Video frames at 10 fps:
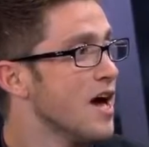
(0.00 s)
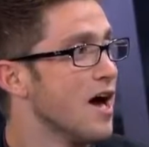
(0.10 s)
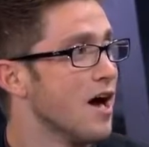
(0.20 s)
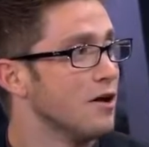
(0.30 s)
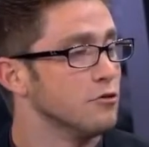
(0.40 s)

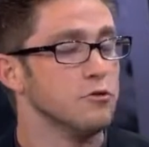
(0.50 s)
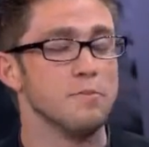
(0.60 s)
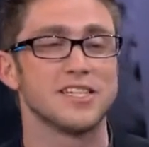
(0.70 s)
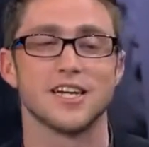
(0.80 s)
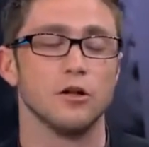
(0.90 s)

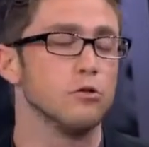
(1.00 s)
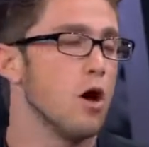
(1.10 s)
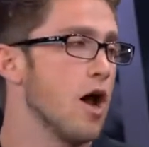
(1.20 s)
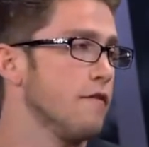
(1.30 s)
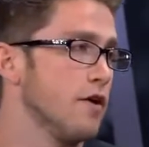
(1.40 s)
missing a
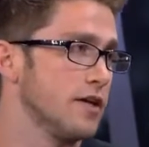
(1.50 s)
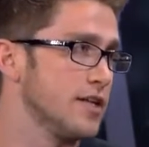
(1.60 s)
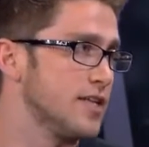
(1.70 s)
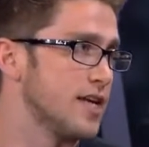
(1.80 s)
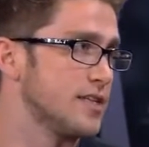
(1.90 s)
lot of
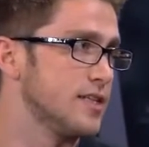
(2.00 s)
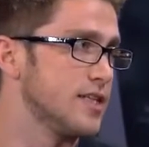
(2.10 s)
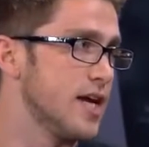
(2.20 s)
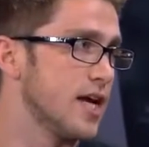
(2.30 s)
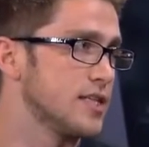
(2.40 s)
uncontested
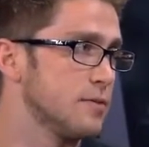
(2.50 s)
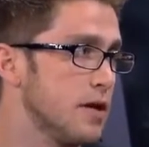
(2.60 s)
CS.